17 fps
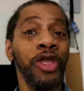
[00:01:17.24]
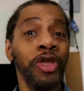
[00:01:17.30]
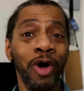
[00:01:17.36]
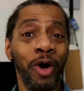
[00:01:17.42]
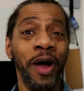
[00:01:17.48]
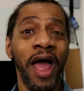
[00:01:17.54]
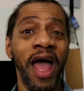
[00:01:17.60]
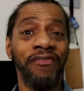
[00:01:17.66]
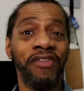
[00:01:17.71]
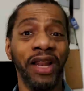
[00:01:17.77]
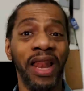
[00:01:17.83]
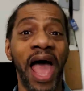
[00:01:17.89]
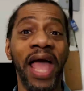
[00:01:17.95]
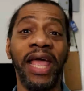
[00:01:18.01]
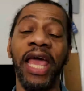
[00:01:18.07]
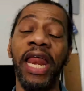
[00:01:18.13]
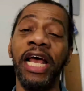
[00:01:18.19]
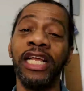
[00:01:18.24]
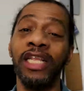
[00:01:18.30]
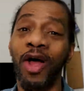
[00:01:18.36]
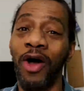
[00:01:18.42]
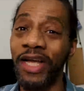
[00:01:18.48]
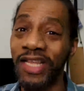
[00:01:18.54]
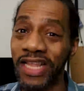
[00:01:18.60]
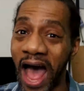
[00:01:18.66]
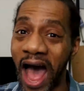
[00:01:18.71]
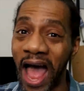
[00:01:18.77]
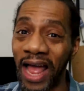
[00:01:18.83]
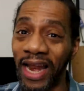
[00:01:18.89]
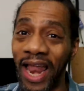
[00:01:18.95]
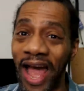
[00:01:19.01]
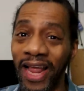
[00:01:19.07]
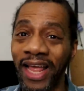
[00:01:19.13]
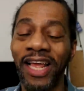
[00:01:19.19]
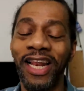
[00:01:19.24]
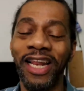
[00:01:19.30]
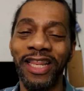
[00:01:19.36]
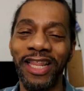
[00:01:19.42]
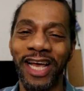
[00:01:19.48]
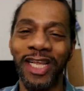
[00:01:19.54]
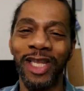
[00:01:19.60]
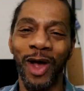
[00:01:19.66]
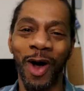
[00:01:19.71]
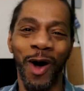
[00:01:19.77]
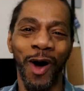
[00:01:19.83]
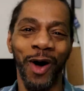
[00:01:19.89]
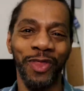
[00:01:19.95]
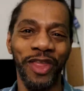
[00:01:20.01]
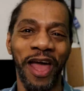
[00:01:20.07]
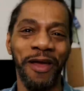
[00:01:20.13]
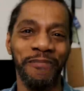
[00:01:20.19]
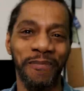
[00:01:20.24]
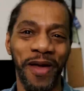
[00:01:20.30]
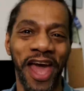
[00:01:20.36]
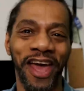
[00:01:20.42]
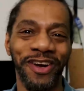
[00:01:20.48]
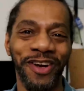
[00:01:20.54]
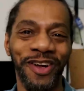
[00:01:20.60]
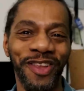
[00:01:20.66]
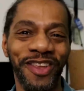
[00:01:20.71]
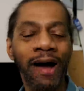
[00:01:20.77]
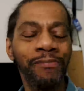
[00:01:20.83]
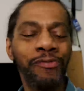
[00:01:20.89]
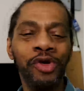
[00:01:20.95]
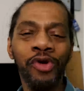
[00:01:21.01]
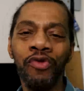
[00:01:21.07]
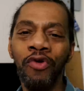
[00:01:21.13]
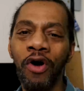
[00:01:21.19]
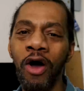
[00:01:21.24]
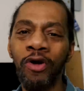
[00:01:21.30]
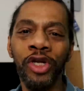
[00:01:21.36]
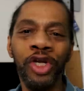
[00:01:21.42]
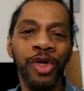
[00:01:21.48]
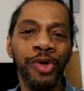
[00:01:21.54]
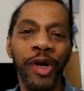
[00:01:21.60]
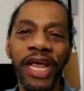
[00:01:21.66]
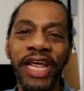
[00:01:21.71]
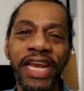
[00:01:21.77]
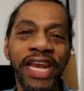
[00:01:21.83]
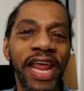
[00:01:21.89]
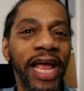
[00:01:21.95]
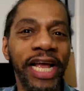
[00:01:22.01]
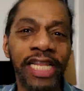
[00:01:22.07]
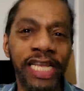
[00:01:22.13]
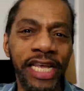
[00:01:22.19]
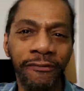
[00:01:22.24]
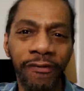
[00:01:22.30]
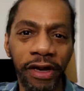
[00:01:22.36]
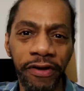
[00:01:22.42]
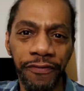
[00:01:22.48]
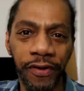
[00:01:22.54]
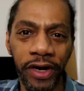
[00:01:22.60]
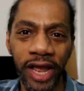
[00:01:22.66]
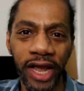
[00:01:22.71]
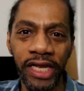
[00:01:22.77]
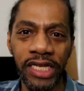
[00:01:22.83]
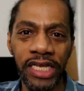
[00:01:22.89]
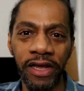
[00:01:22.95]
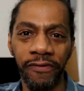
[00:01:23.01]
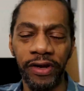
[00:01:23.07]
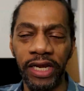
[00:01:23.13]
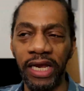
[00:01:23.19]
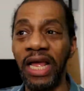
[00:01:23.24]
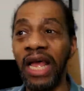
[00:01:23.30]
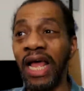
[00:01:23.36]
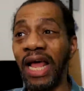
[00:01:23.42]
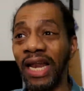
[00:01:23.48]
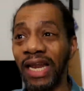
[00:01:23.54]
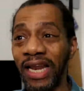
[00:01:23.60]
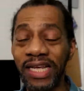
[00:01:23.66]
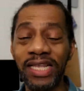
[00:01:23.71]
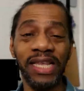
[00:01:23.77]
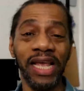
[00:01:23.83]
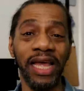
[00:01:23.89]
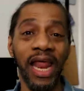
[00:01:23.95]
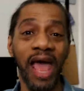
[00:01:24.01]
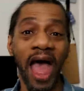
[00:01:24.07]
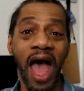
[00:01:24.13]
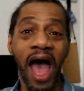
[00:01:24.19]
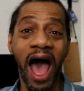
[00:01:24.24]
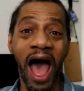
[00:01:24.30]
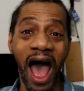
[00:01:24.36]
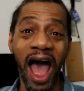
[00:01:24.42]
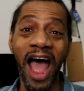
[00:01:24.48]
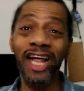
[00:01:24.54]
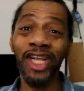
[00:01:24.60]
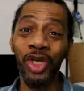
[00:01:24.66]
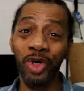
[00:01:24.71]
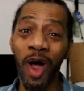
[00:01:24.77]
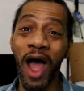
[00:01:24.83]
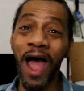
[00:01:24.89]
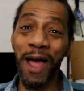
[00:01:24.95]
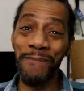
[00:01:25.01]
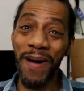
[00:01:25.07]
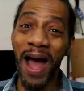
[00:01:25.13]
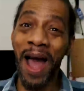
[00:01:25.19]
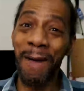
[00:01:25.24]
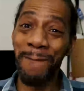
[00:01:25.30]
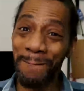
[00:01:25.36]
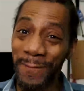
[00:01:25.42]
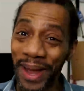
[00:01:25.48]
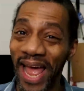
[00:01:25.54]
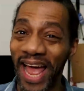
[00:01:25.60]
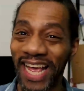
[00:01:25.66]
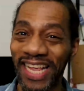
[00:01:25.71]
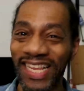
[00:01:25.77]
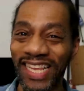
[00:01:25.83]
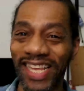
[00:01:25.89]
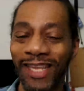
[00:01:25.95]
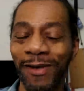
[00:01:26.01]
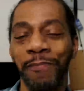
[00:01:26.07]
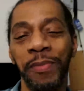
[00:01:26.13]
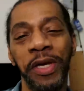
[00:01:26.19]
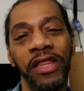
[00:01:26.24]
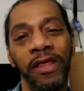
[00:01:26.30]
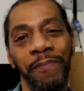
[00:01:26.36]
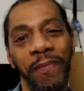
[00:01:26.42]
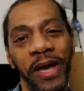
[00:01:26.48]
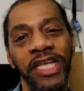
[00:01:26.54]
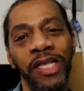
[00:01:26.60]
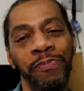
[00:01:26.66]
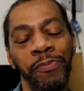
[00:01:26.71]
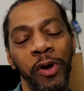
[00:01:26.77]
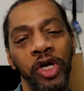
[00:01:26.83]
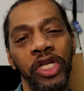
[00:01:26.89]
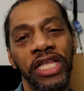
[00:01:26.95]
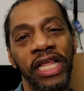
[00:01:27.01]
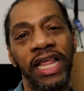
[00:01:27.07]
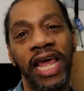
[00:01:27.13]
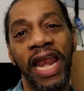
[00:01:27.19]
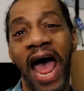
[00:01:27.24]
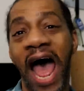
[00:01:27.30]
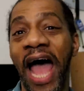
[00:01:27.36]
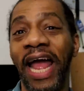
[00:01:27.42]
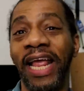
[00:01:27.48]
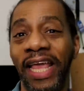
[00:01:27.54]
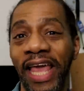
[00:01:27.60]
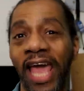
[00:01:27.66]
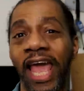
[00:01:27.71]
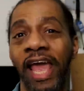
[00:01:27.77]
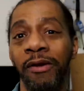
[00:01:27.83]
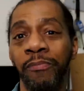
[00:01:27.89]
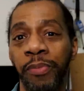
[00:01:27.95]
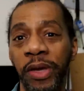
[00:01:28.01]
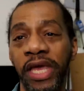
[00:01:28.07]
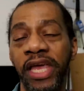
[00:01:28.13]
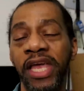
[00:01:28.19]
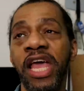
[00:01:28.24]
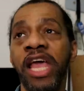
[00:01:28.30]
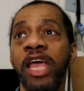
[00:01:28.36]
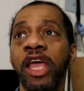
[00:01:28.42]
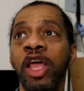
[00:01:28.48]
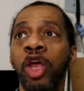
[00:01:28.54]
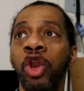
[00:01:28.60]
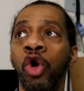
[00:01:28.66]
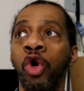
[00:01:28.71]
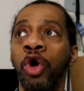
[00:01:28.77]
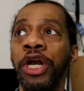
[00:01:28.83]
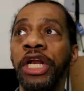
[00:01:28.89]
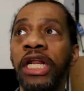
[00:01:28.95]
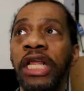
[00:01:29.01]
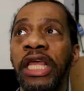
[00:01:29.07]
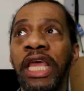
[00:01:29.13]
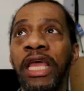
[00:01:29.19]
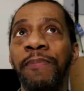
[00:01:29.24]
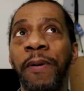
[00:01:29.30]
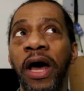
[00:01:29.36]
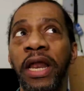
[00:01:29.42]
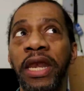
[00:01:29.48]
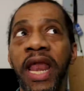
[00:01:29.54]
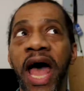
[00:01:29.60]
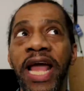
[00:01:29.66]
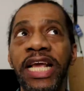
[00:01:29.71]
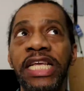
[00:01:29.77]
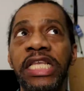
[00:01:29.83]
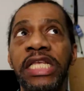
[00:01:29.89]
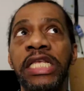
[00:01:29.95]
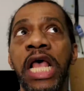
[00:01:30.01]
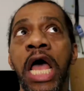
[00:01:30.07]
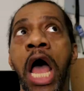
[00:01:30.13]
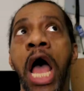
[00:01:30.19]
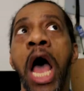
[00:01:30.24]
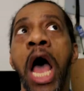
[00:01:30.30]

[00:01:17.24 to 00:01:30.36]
You don't have to like it. As long as I like like it, that's all that matters. I'm too grown to trade negativity for negativity. Listen, I try my best to be the best person that I can be in order to keep a nice